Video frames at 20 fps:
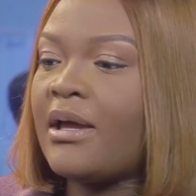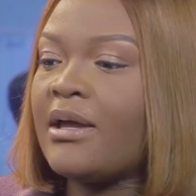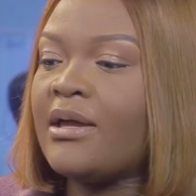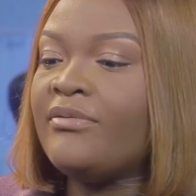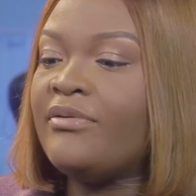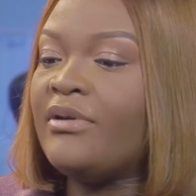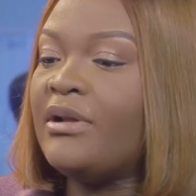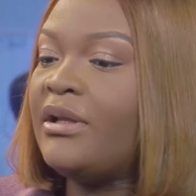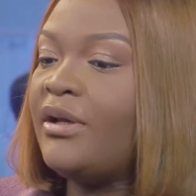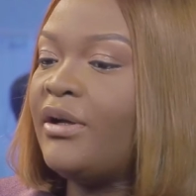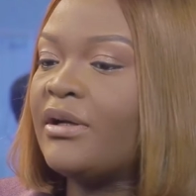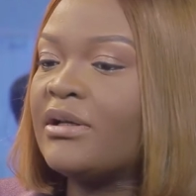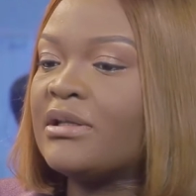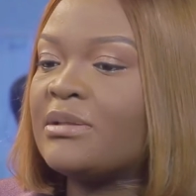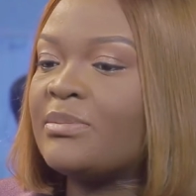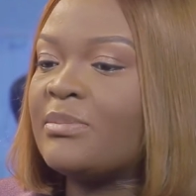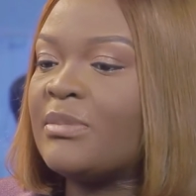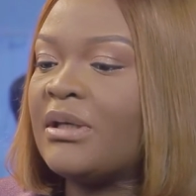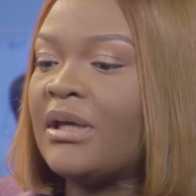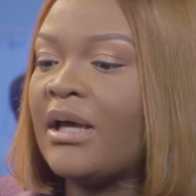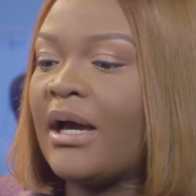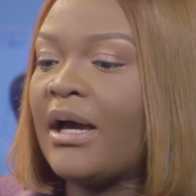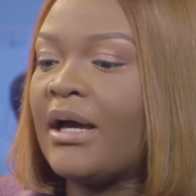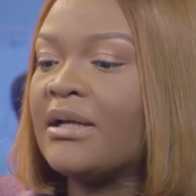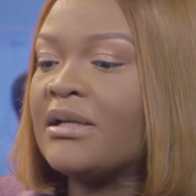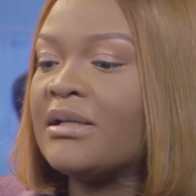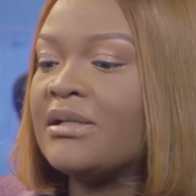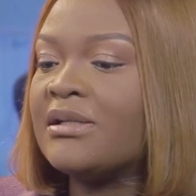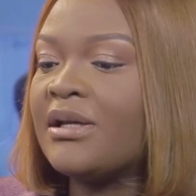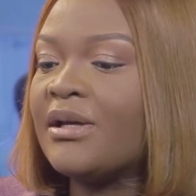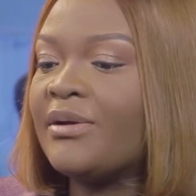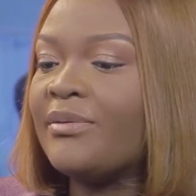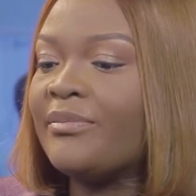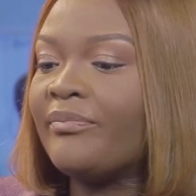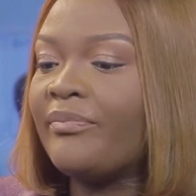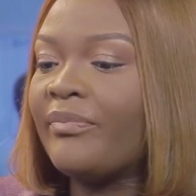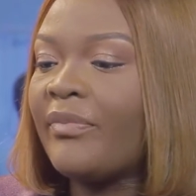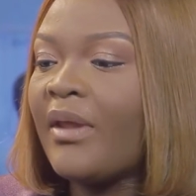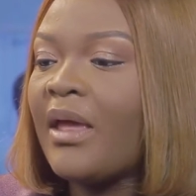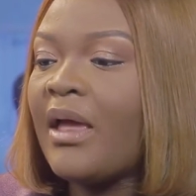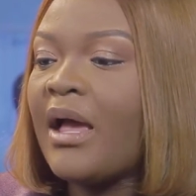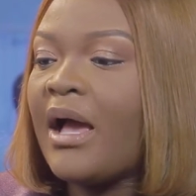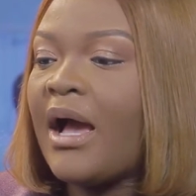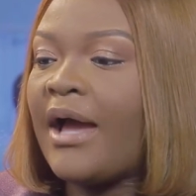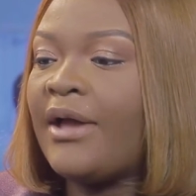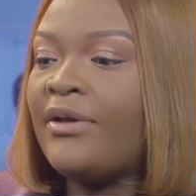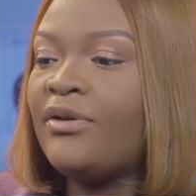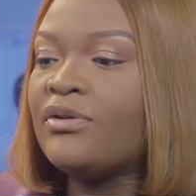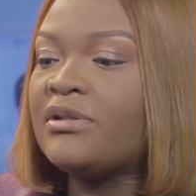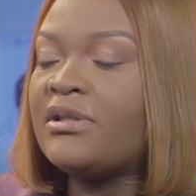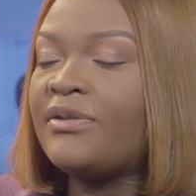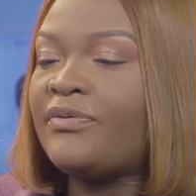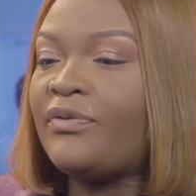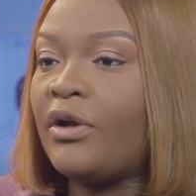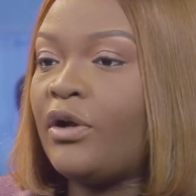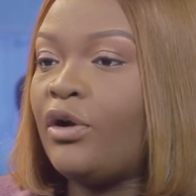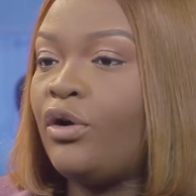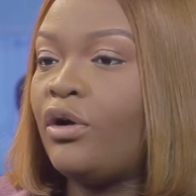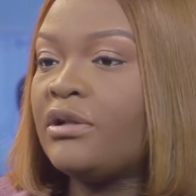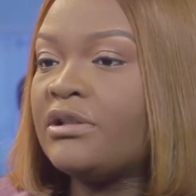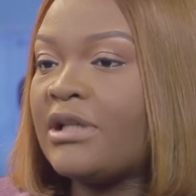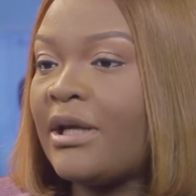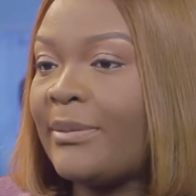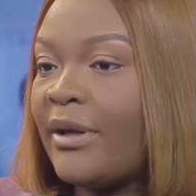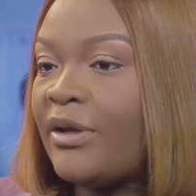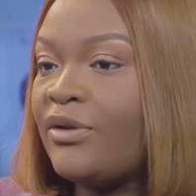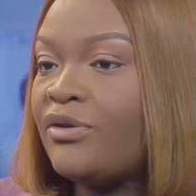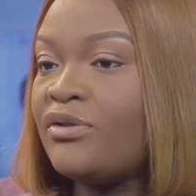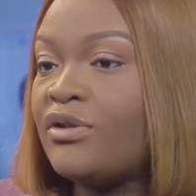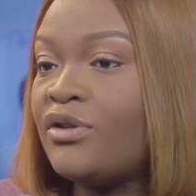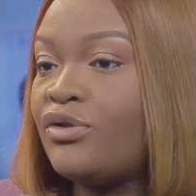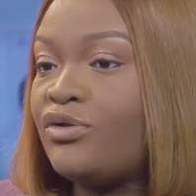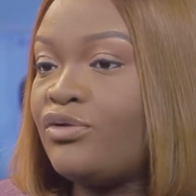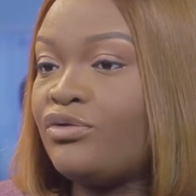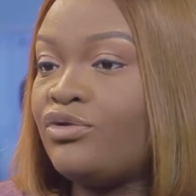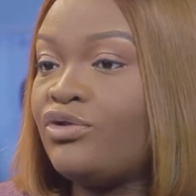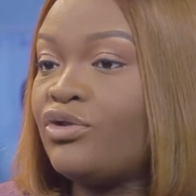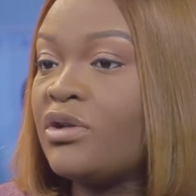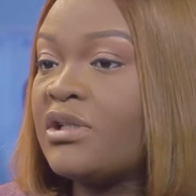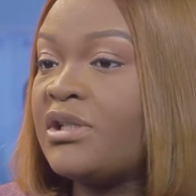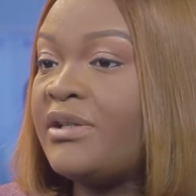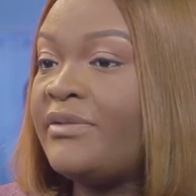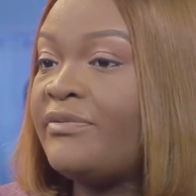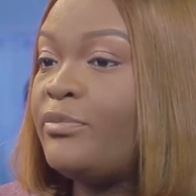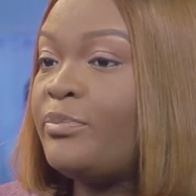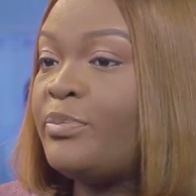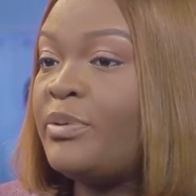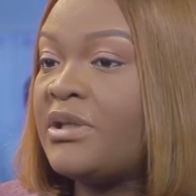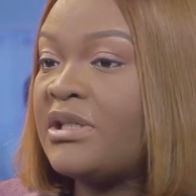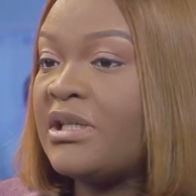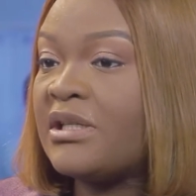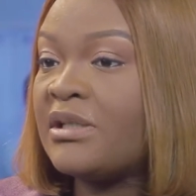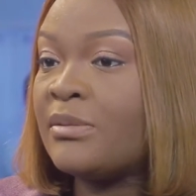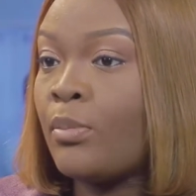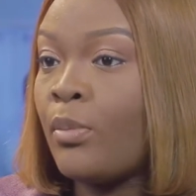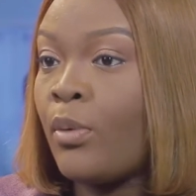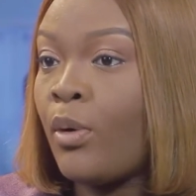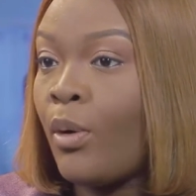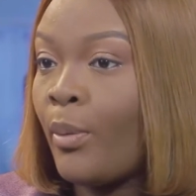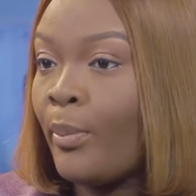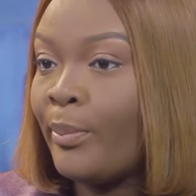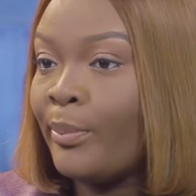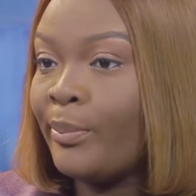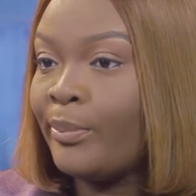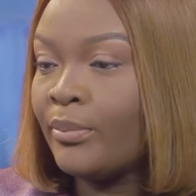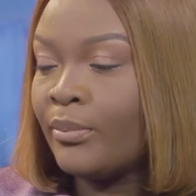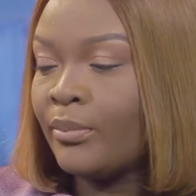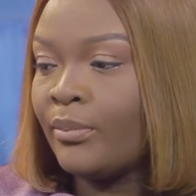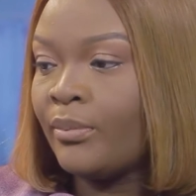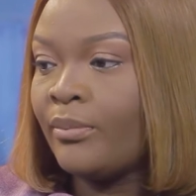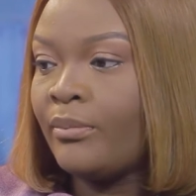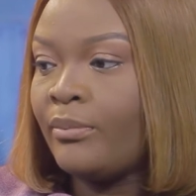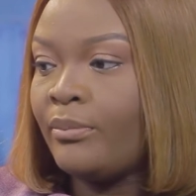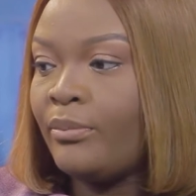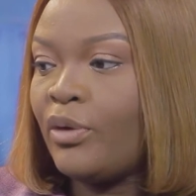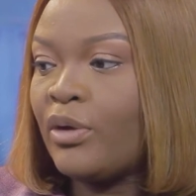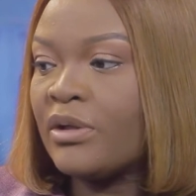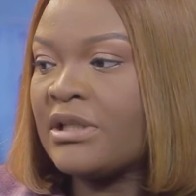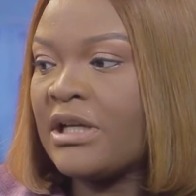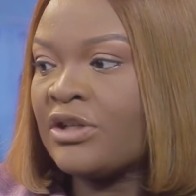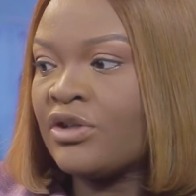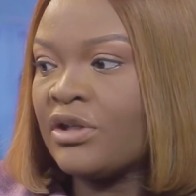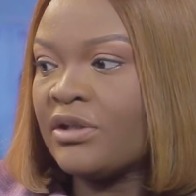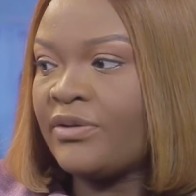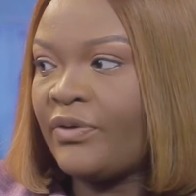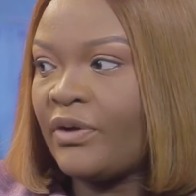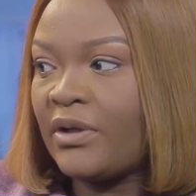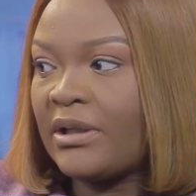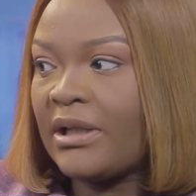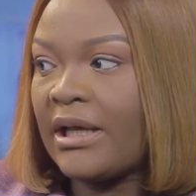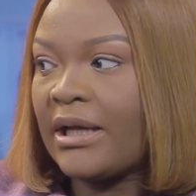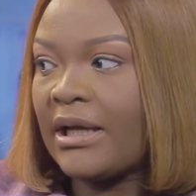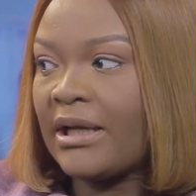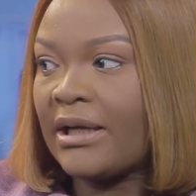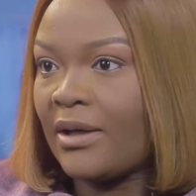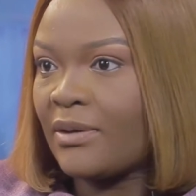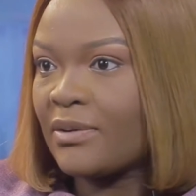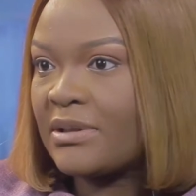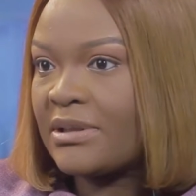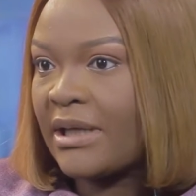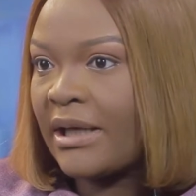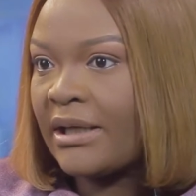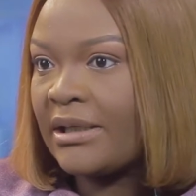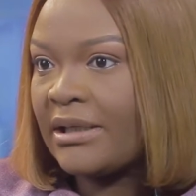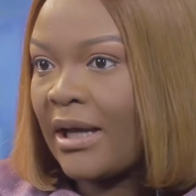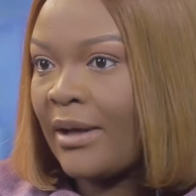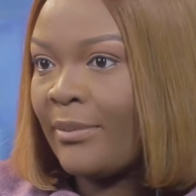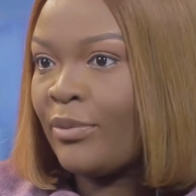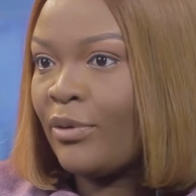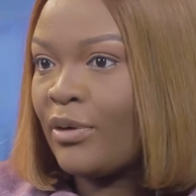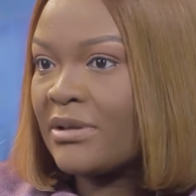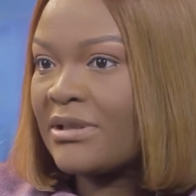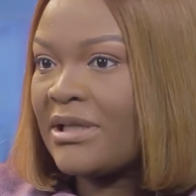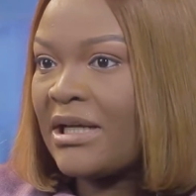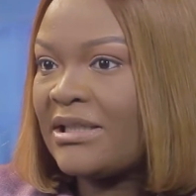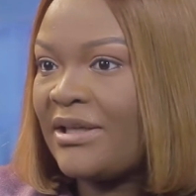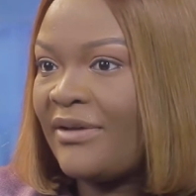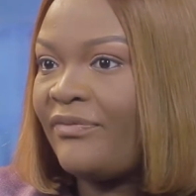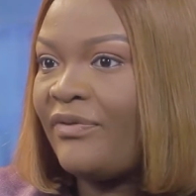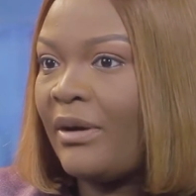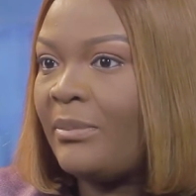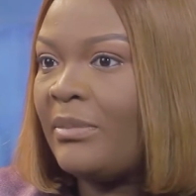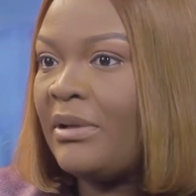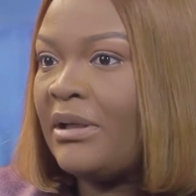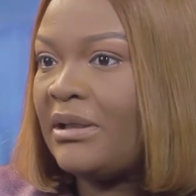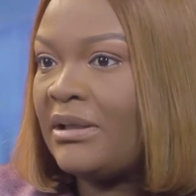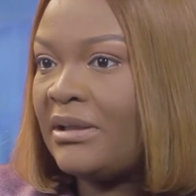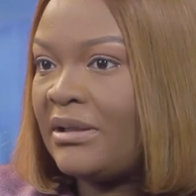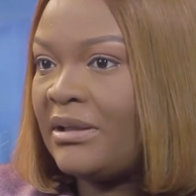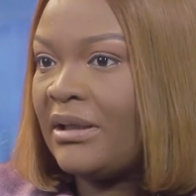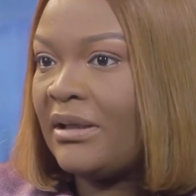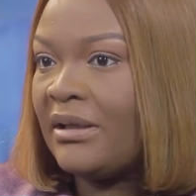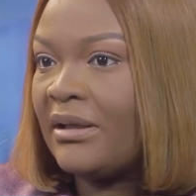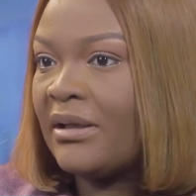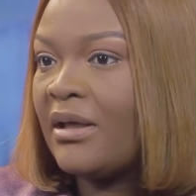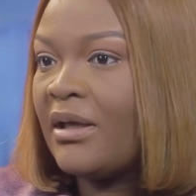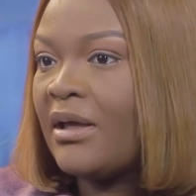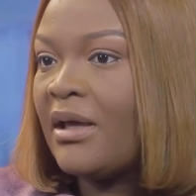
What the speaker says: it really hurt me. And I used it for a long time. I used it to judge even PJ's mom because I just felt like an outsider because that's a family thing.